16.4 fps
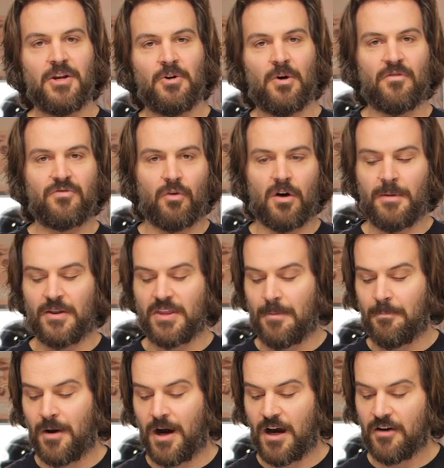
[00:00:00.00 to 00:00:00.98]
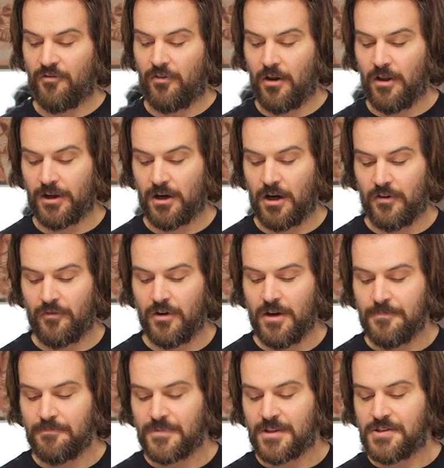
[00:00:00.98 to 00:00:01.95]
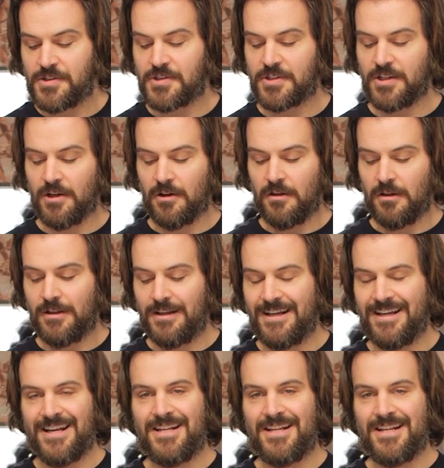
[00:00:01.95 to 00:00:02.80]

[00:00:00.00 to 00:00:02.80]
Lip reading: you don't have to worry about that pod falling off. Still,